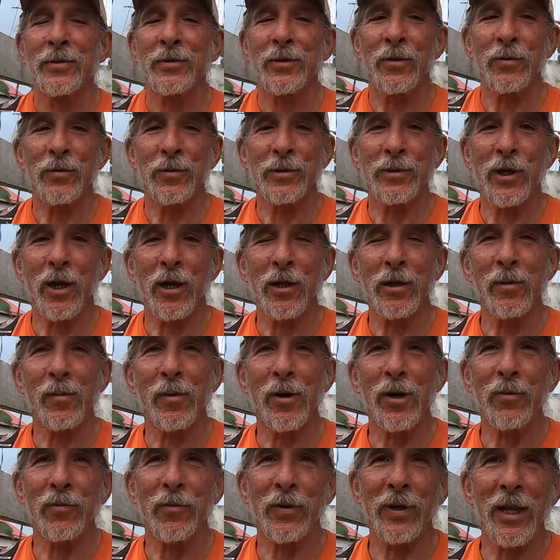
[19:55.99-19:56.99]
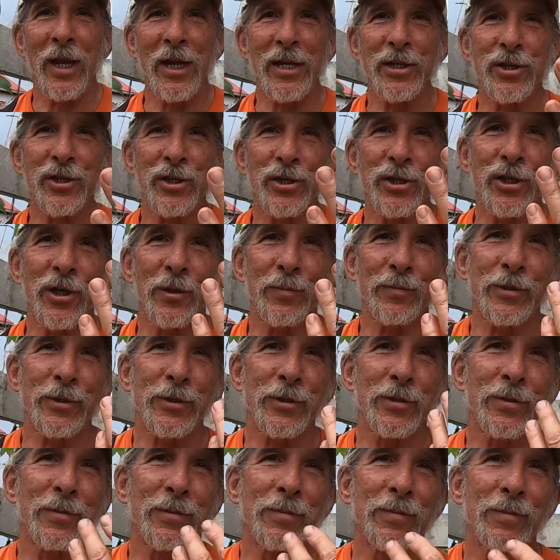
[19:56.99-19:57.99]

So it's all about relationships.